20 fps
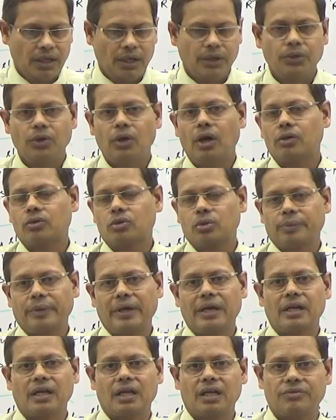you have to pay
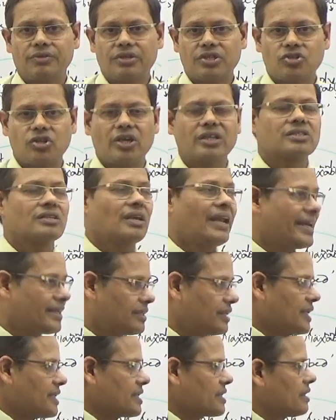under reverse charge,
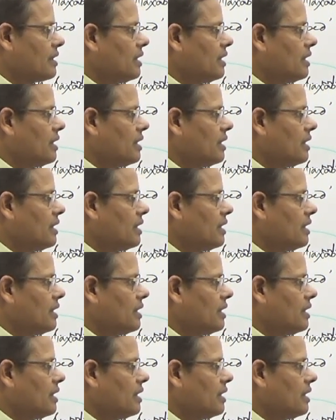like that.